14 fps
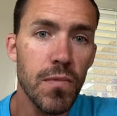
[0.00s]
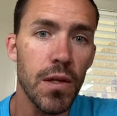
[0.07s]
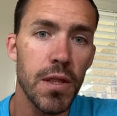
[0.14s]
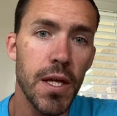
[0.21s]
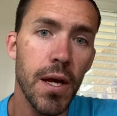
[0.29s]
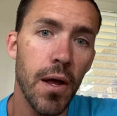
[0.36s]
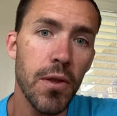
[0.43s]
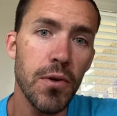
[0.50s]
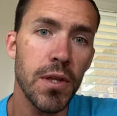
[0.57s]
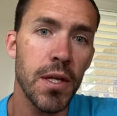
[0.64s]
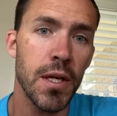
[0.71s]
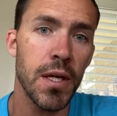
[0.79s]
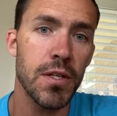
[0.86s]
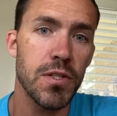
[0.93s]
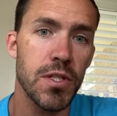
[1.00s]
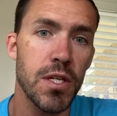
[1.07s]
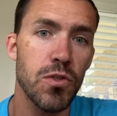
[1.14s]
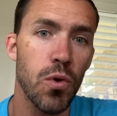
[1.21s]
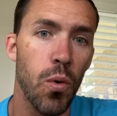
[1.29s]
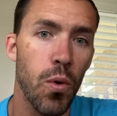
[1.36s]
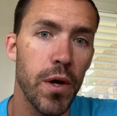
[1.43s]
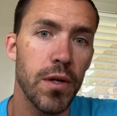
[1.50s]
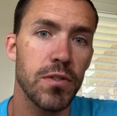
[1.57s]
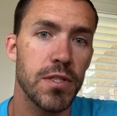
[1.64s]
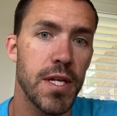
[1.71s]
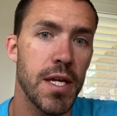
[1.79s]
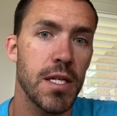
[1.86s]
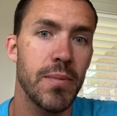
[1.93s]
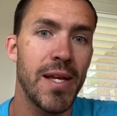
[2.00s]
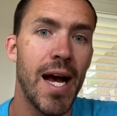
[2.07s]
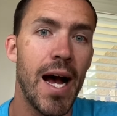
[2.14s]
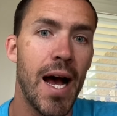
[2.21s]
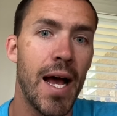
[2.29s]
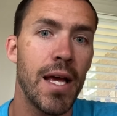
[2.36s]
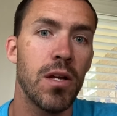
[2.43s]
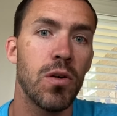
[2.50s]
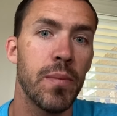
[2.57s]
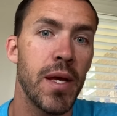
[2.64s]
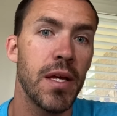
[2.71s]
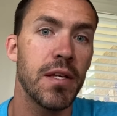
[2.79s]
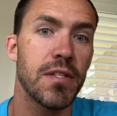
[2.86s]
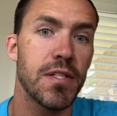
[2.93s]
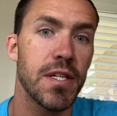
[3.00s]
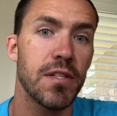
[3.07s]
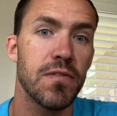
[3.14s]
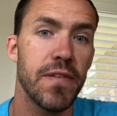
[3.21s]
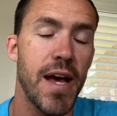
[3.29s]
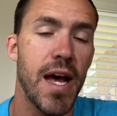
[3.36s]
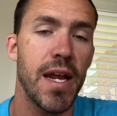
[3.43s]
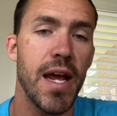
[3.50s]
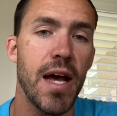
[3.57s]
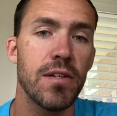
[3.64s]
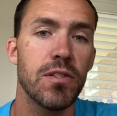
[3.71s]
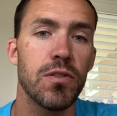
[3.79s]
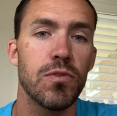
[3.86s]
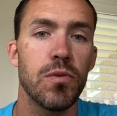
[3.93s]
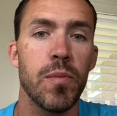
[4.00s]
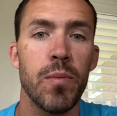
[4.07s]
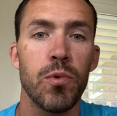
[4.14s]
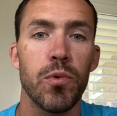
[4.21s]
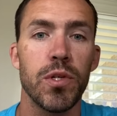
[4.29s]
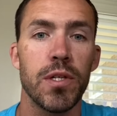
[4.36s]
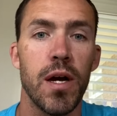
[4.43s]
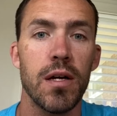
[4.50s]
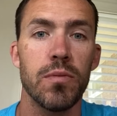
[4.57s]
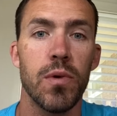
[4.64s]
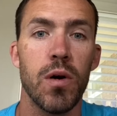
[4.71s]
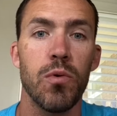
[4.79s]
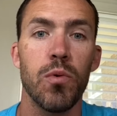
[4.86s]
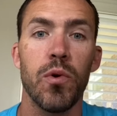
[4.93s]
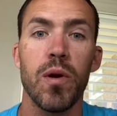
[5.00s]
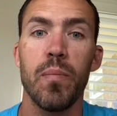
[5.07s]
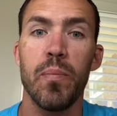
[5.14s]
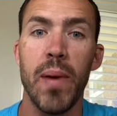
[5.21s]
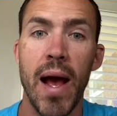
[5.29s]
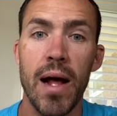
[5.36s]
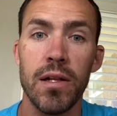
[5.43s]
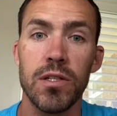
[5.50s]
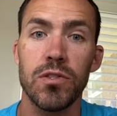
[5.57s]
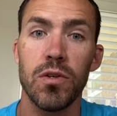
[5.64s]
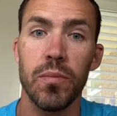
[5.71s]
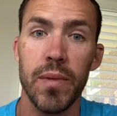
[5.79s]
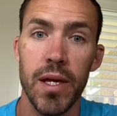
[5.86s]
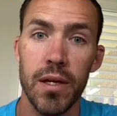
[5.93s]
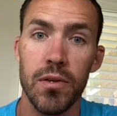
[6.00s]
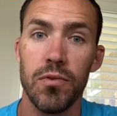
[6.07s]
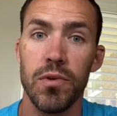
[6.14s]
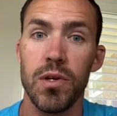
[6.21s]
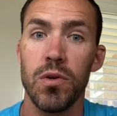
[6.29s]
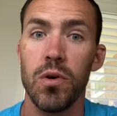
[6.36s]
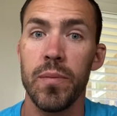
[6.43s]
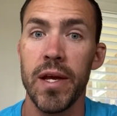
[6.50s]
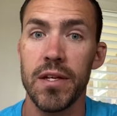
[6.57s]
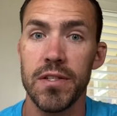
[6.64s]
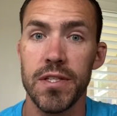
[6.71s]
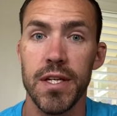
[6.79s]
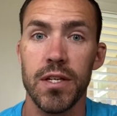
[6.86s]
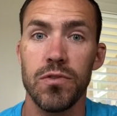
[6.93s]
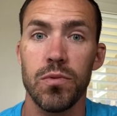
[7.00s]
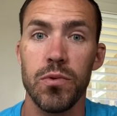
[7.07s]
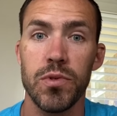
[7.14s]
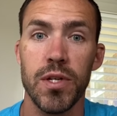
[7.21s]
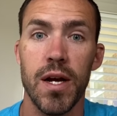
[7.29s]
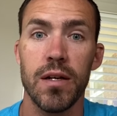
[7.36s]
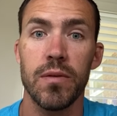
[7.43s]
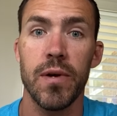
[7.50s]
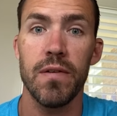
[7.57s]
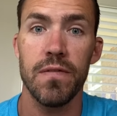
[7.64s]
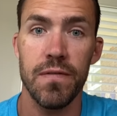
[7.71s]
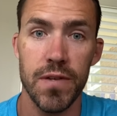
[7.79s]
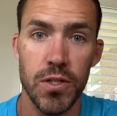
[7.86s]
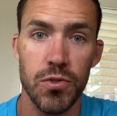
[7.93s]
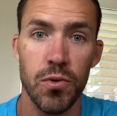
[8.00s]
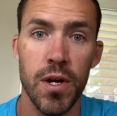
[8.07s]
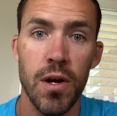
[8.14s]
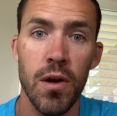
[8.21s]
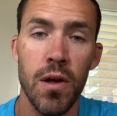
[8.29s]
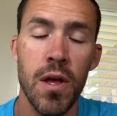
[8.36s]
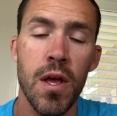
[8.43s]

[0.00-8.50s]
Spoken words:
The other thing is these oils tend to be high in omega-6 fatty acids. Remember, we talked about we want to balance omega-3 to omega-6 when we talked about fish oil.